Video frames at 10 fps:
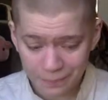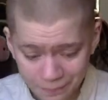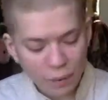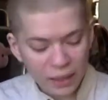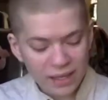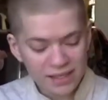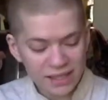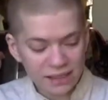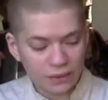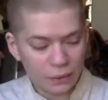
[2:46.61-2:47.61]
Now, when I
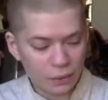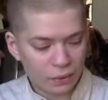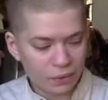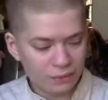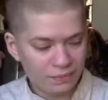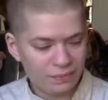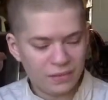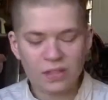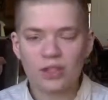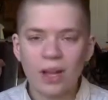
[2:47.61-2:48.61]
say local,
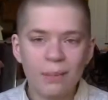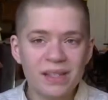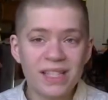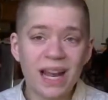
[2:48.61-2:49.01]
the shop is an